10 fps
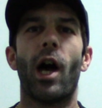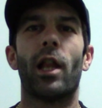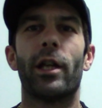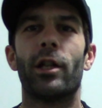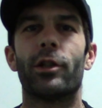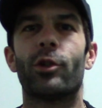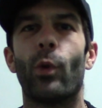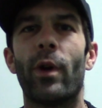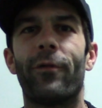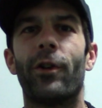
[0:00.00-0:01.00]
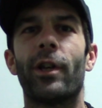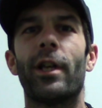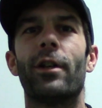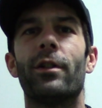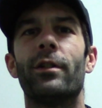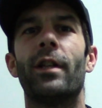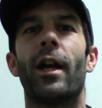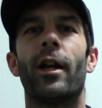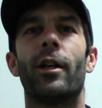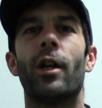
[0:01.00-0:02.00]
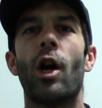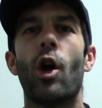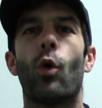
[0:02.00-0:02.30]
a little Swiffer here and there.